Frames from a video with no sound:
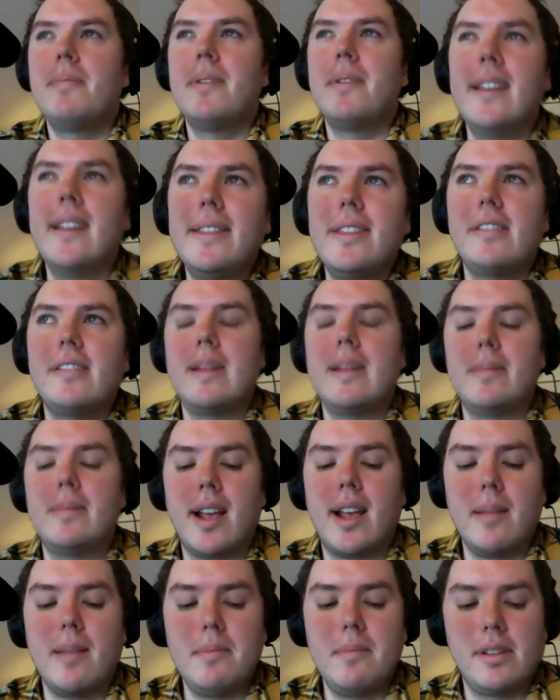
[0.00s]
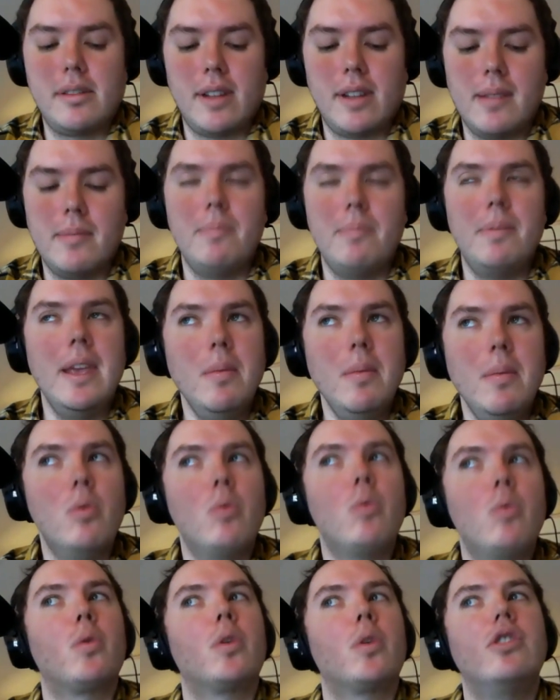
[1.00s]
But then at the same time, it's people
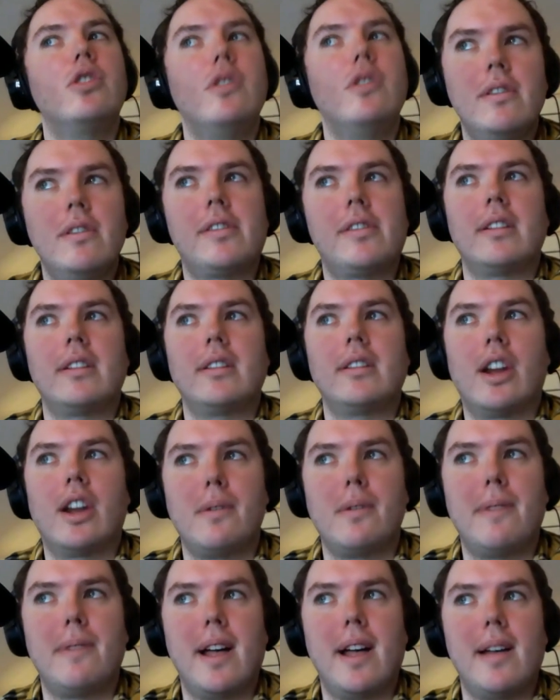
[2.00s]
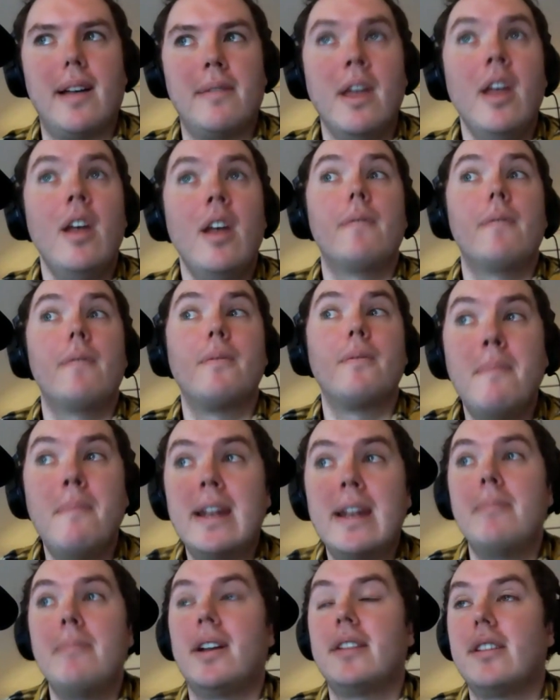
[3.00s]
were using Laravel 5 for
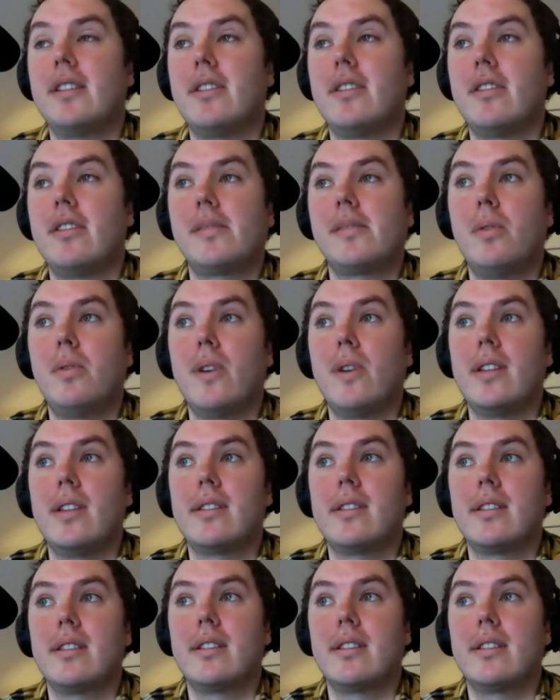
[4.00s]
many months at this point.